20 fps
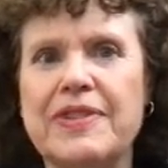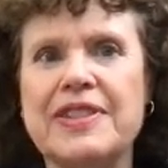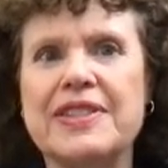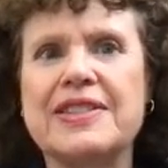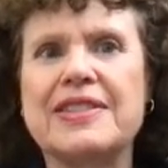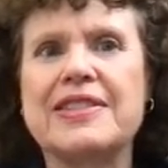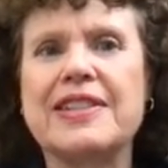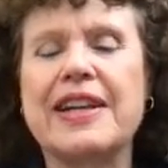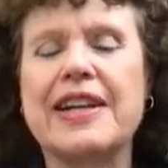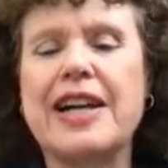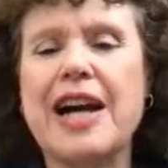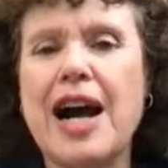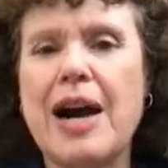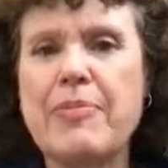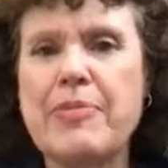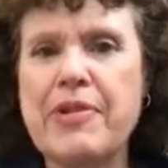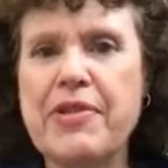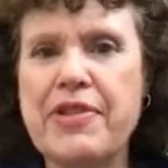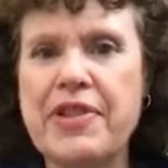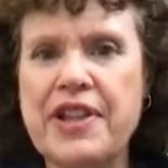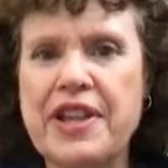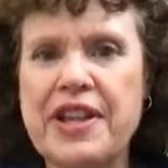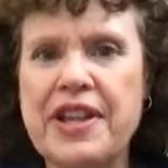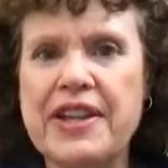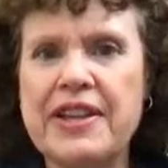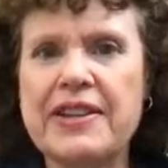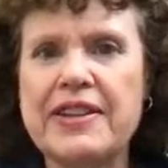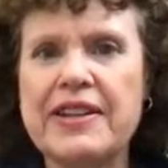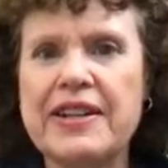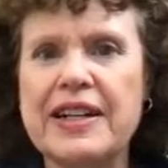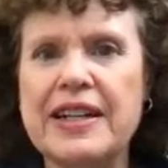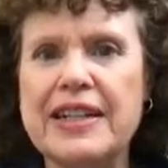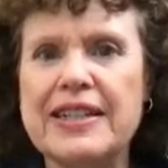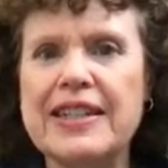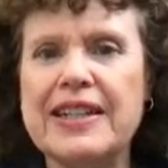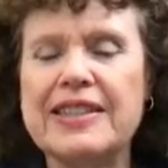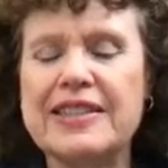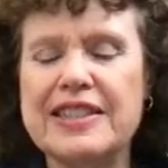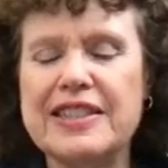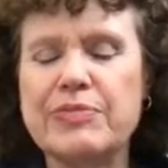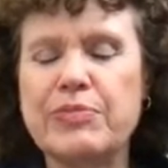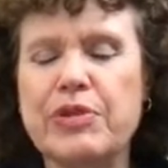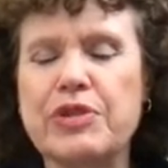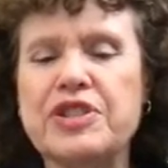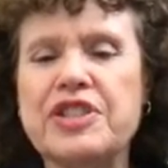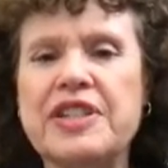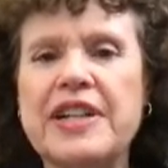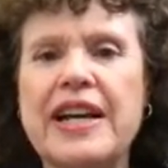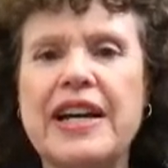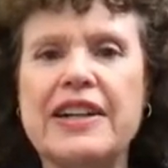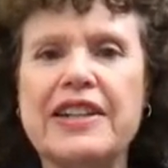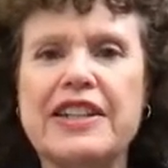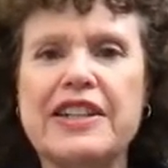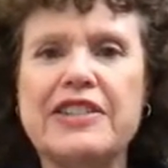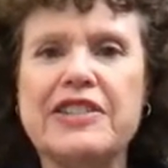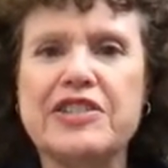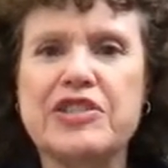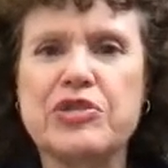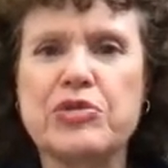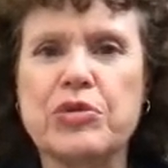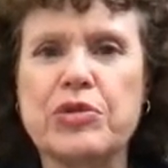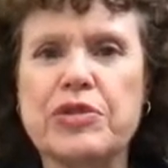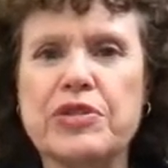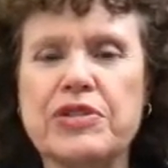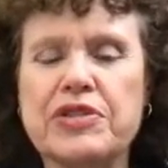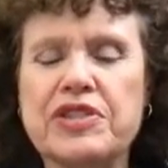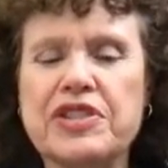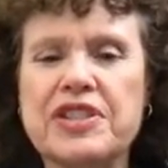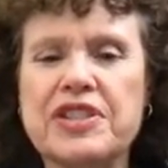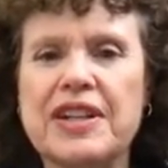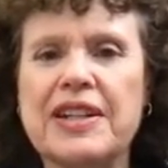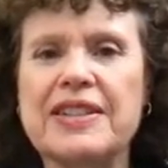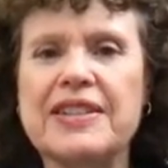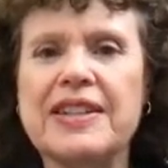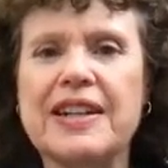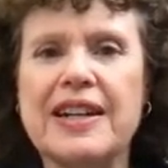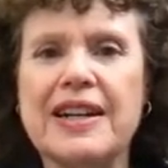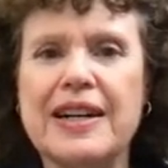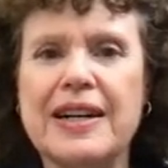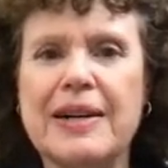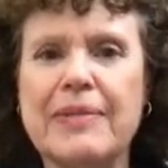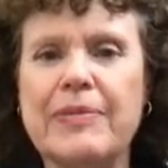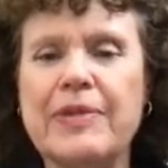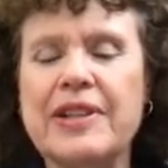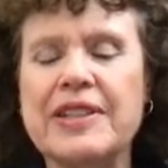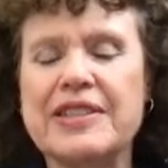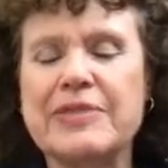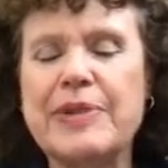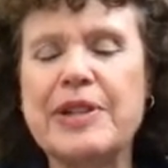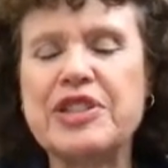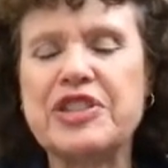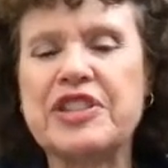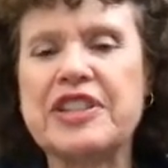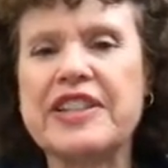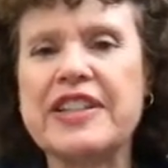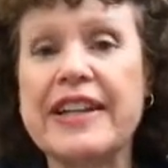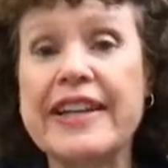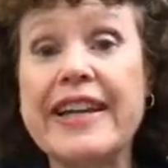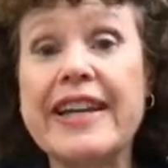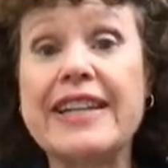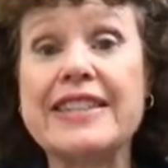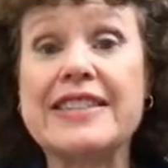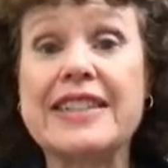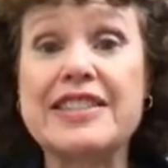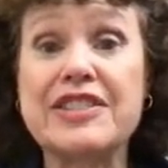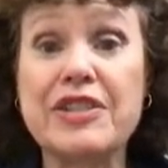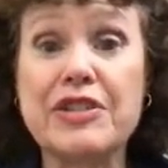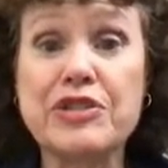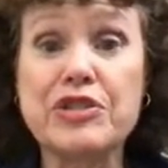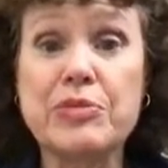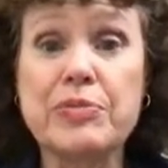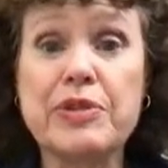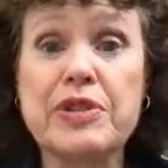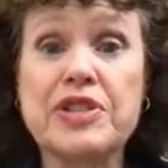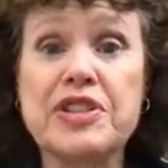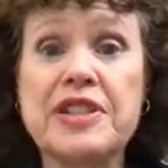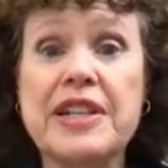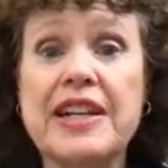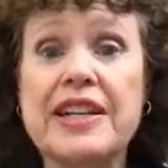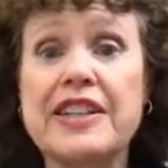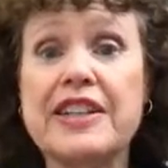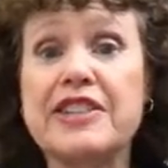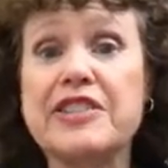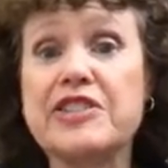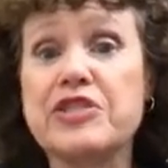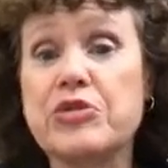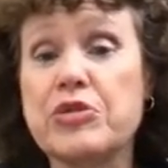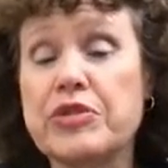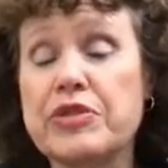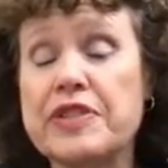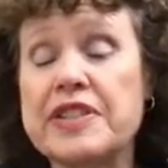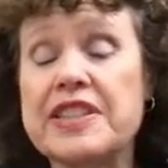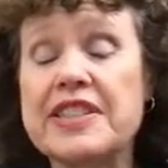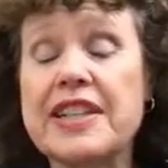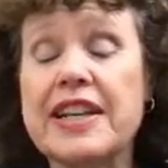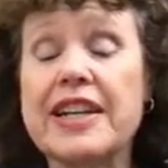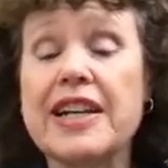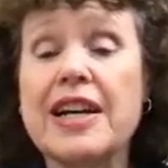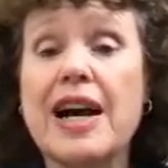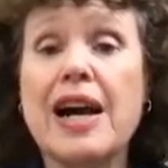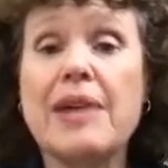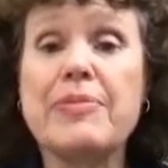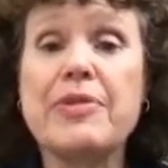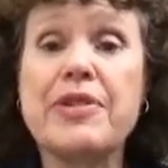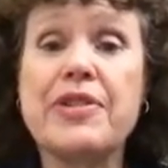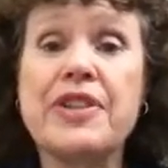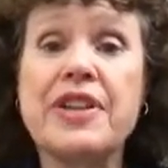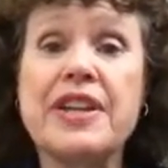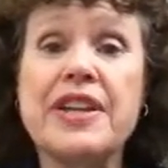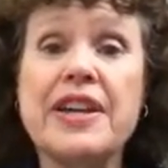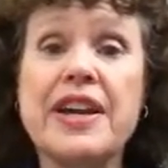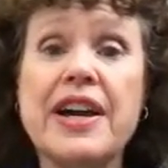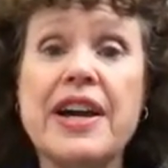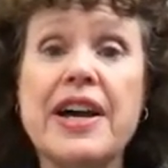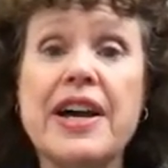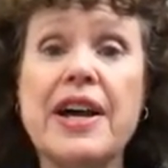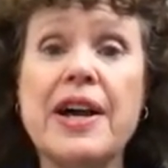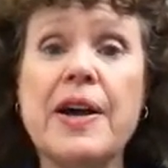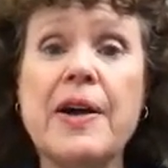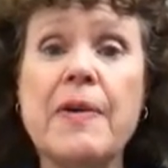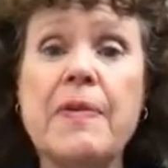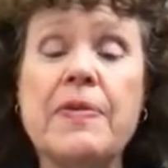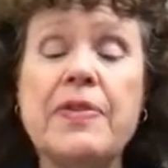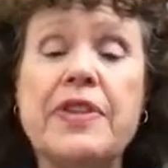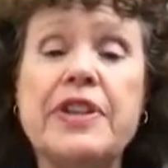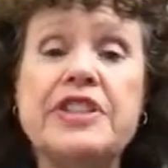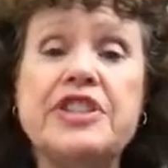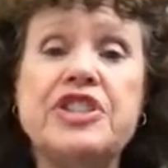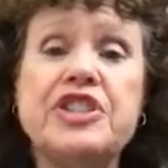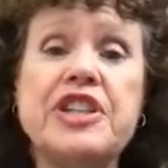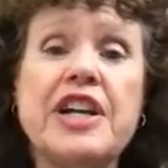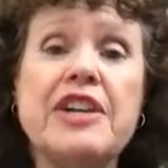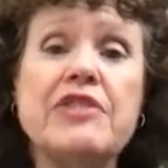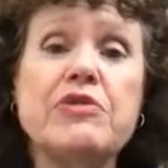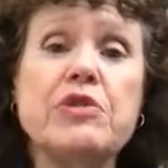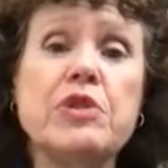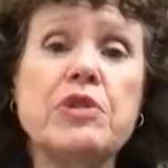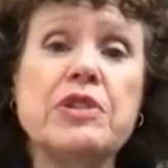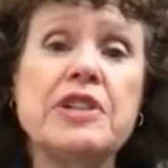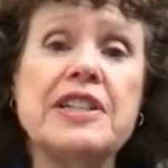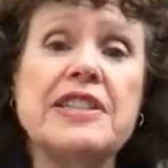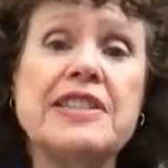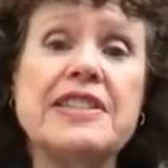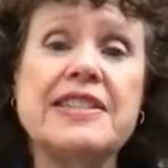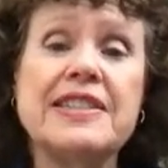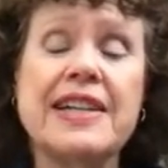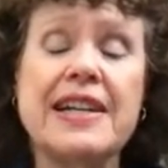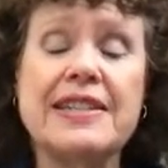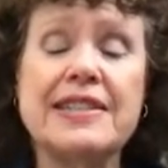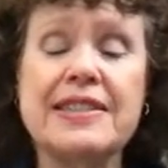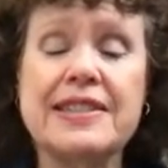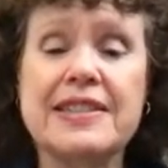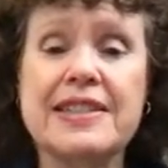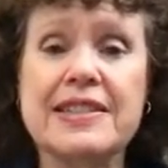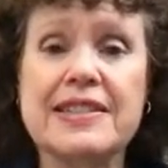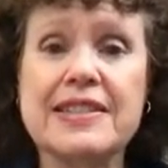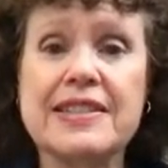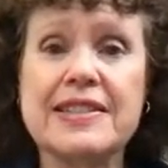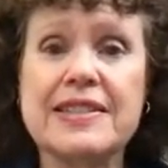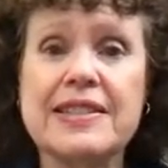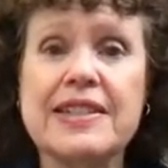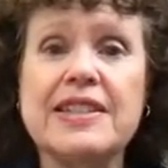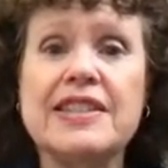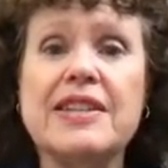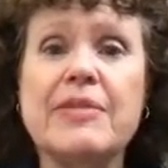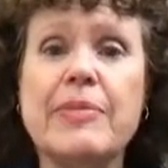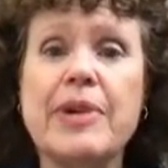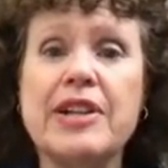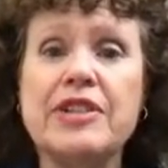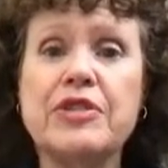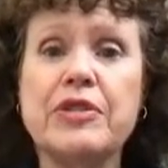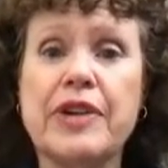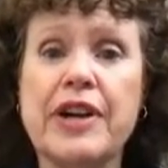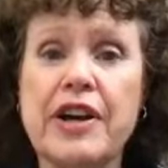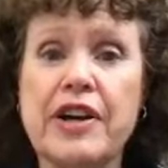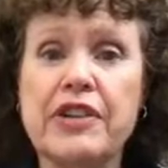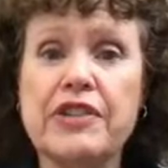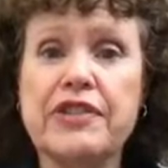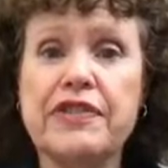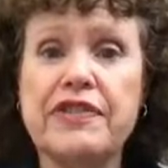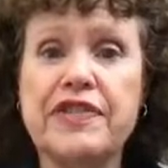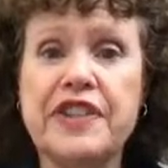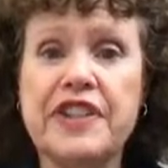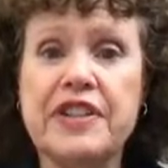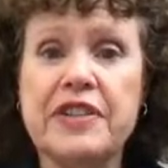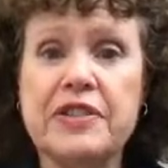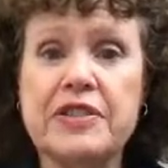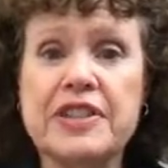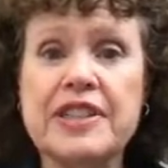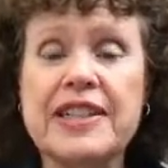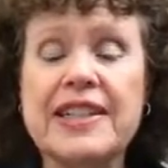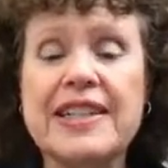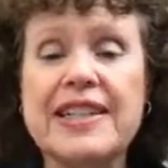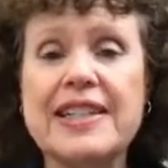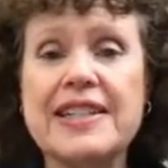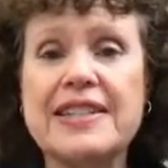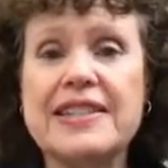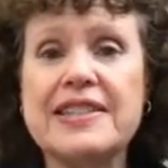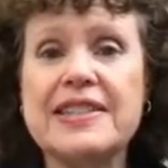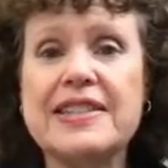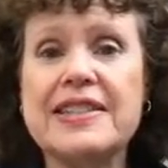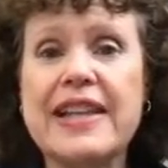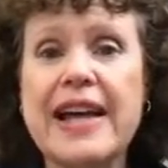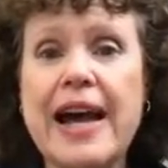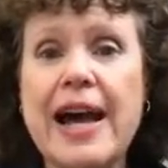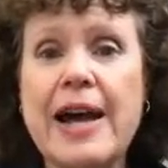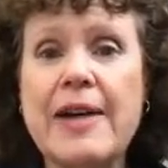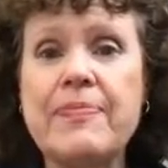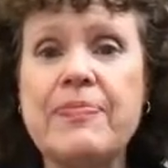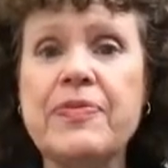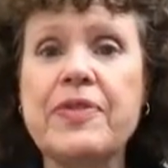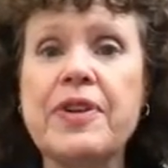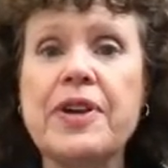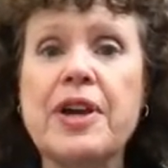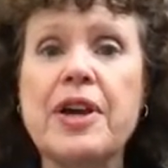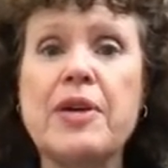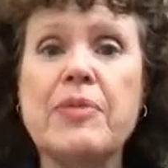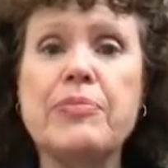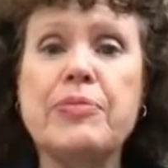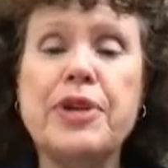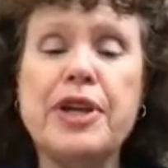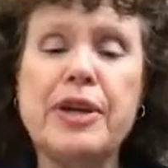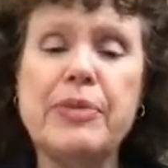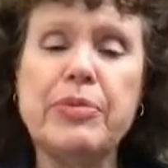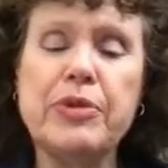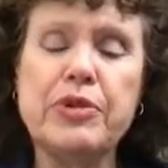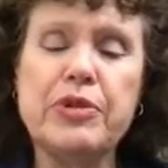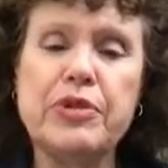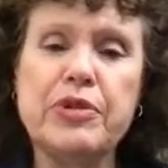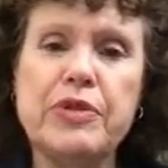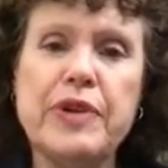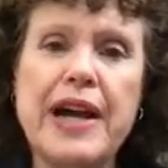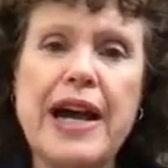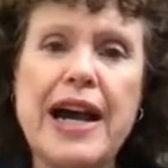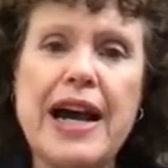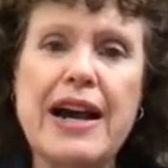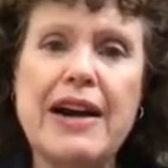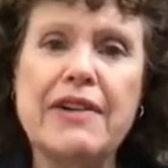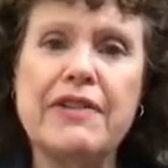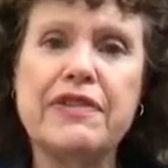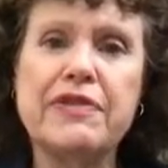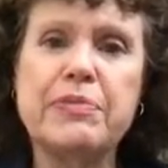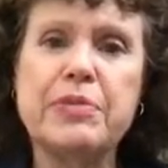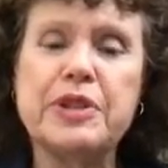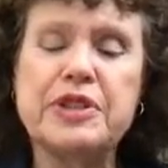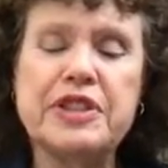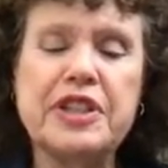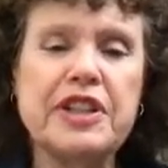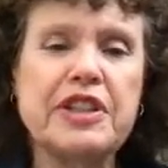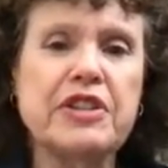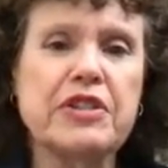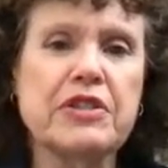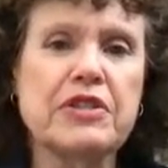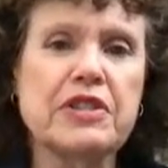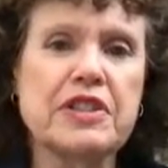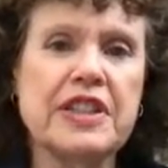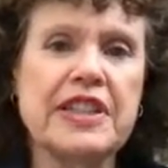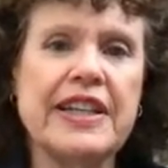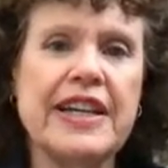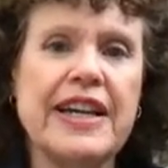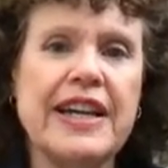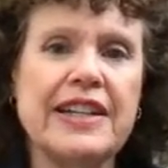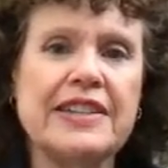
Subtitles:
psychopathy and these personality disorders, especially like antisocial personality disorder and psychopathy, the general consensus in the mental health field is that people who have particularly